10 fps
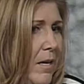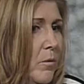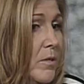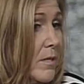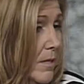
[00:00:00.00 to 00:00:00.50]
it
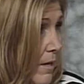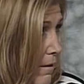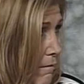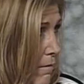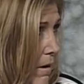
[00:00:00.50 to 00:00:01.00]
was
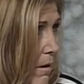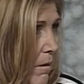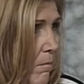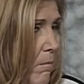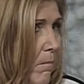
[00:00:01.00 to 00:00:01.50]
tough, mm-hmm.
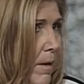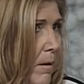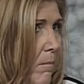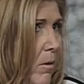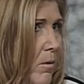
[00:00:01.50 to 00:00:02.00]
um, but
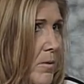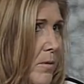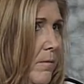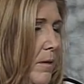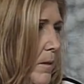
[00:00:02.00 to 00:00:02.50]
I'm
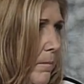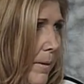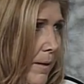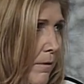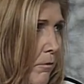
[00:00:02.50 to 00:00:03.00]
also very
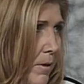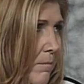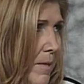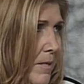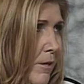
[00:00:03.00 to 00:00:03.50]
competitive
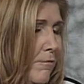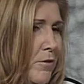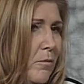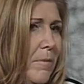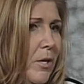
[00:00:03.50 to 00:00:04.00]
within myself.
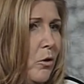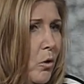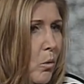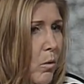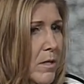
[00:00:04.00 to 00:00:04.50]
So my
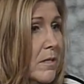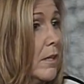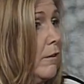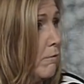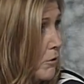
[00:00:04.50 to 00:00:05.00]
goal was to
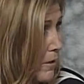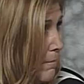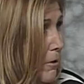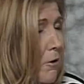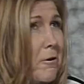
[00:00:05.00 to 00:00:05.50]
get a first
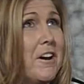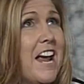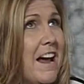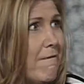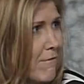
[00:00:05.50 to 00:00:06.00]
time go on
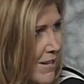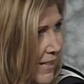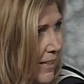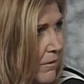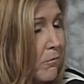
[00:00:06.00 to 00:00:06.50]

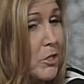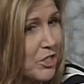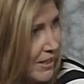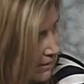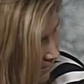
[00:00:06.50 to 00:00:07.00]
everything,
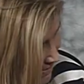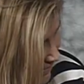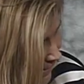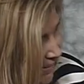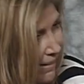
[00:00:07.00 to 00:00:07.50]
which right. I did.
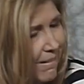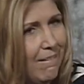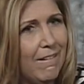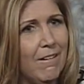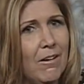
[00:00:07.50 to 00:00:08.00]
Right.
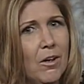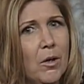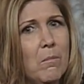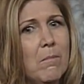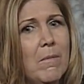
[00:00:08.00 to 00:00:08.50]

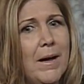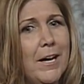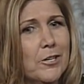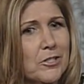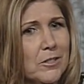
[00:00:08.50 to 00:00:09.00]
Um, I
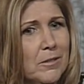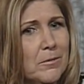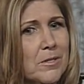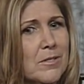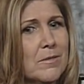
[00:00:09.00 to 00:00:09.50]
actually
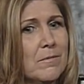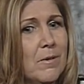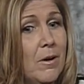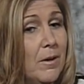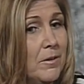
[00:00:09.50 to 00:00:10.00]
was
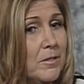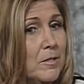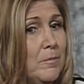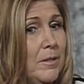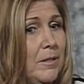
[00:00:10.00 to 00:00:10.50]
honored
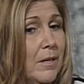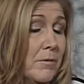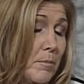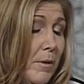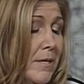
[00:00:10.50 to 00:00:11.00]
to be, I
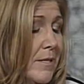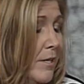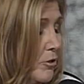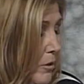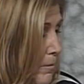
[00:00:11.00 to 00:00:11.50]
was blessed
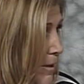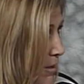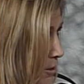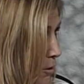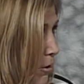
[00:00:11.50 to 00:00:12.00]
actually to be
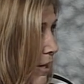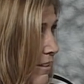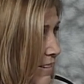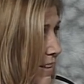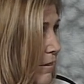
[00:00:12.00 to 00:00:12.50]
the honor
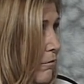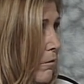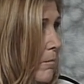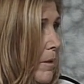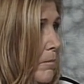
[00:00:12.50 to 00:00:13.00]
grad
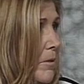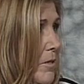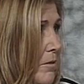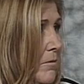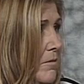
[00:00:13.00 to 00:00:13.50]
from my
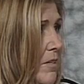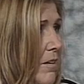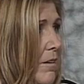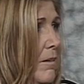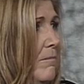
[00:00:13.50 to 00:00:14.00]
platoon.
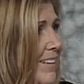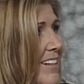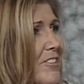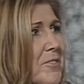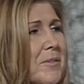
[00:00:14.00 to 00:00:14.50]
Cool. Um,
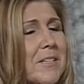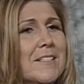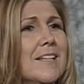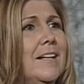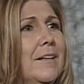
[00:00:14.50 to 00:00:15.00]
yeah, it was really
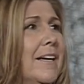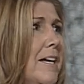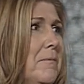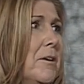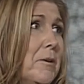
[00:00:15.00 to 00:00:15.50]
exciting. That
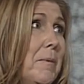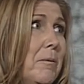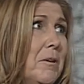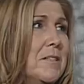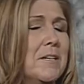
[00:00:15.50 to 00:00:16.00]
came down to my
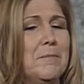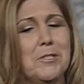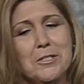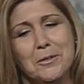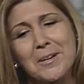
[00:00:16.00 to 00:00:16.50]
runtime
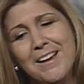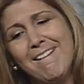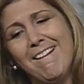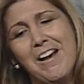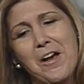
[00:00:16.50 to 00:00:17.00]
right. too,
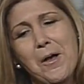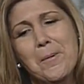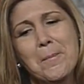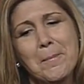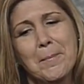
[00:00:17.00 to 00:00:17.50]

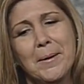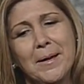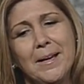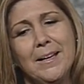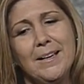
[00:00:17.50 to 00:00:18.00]
um,
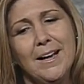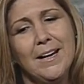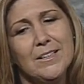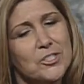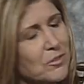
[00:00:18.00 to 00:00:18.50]
but
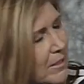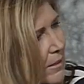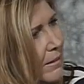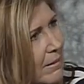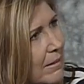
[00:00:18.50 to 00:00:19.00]
I enjoyed
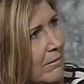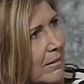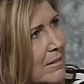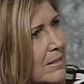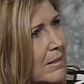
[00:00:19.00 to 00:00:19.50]
it. I
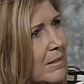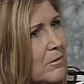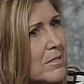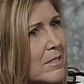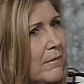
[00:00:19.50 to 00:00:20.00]
really did. It
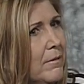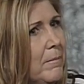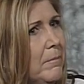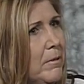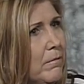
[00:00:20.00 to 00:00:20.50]
was tough.
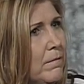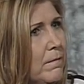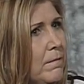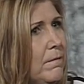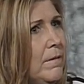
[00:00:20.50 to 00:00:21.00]
It made me
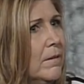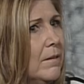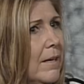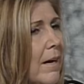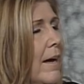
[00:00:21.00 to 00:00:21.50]
feel
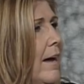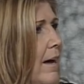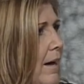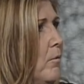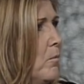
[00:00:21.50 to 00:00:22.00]
like I
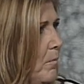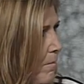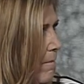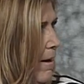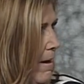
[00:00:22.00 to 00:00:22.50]
I,
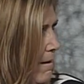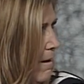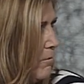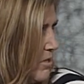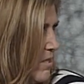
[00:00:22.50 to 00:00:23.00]

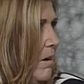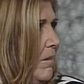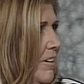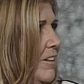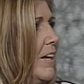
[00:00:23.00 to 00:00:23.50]
I, was
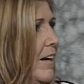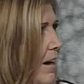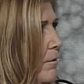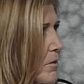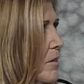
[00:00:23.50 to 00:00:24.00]
solid. Yeah. Like
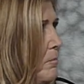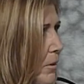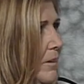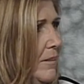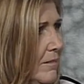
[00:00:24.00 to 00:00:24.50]
I was
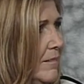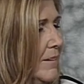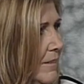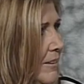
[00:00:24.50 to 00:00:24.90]
complete. Yeah,